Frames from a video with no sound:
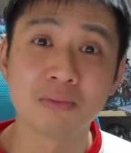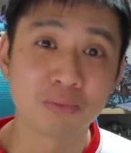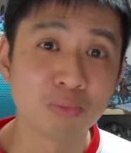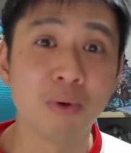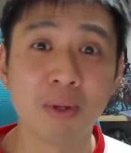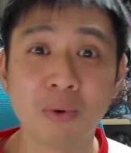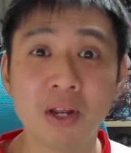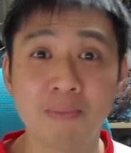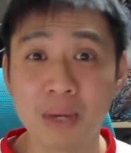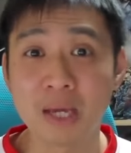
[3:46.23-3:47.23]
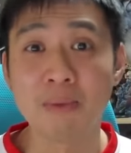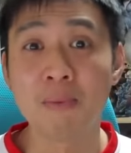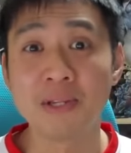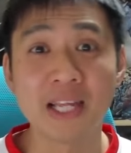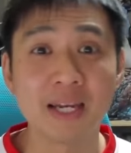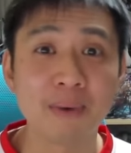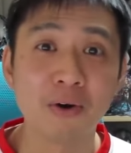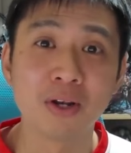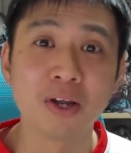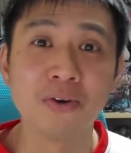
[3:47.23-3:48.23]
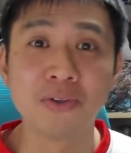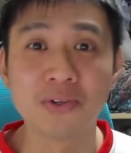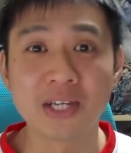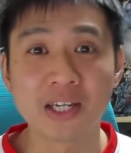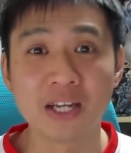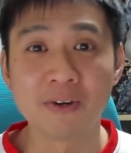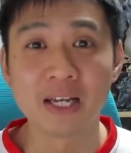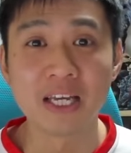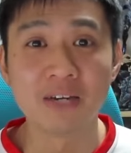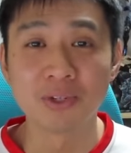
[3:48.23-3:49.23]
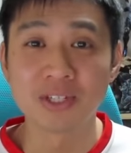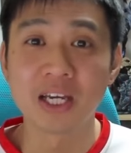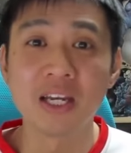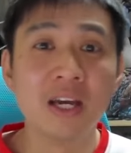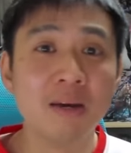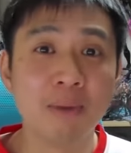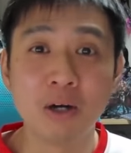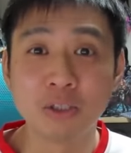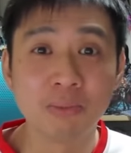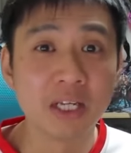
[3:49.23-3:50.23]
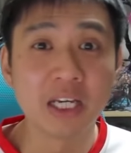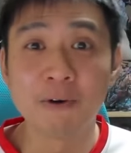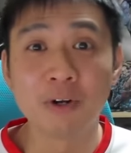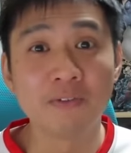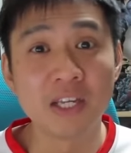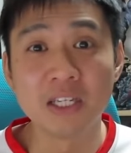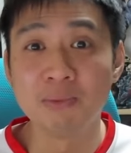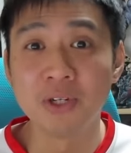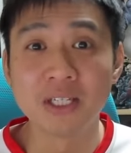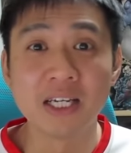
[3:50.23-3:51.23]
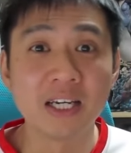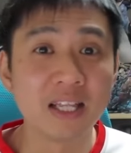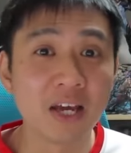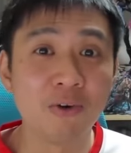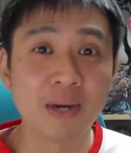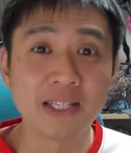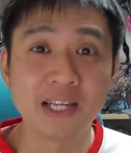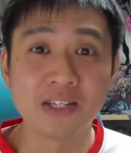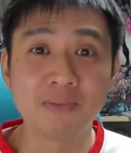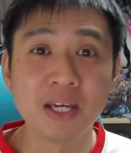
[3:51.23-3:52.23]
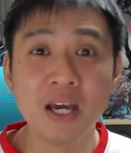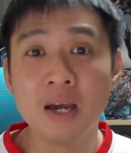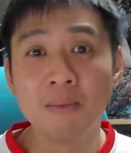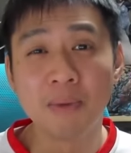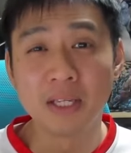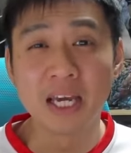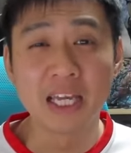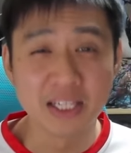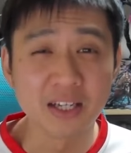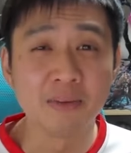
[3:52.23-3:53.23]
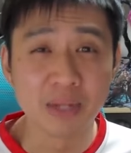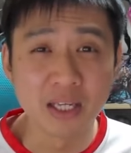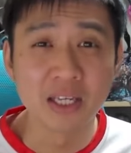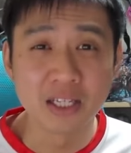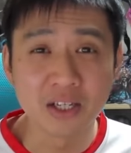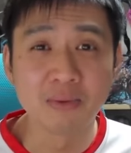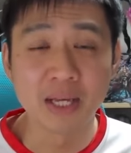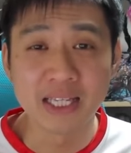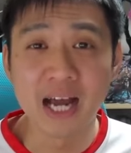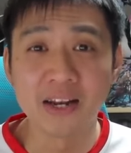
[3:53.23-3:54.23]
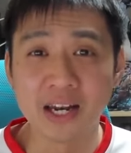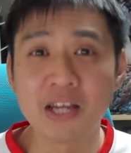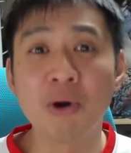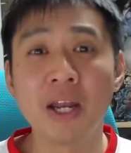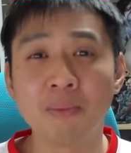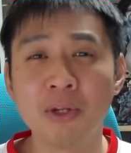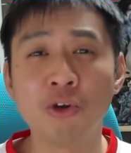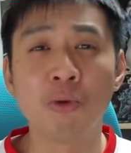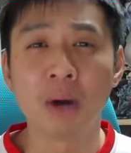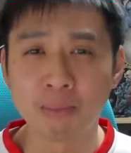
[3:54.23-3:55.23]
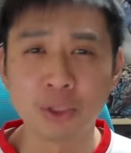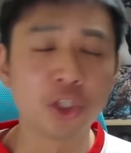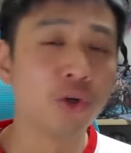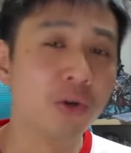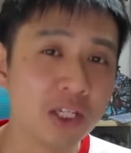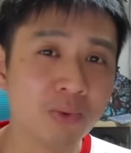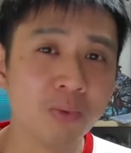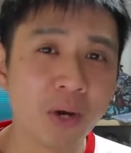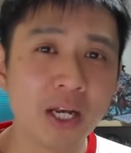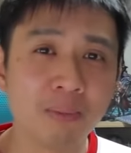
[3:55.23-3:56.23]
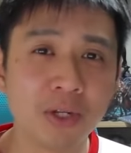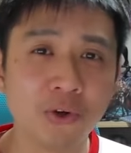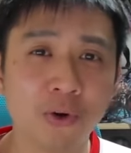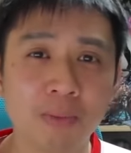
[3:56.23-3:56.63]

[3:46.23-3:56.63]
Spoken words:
probably want to pick him up and send him out on loan to a secondary league once again. Belgium league, Eredivisie, Bundesliga, they all make sense to me. But yeah, he's going to be a talent, and he'll end up in Europe. I'm sure this one will end up in Europe.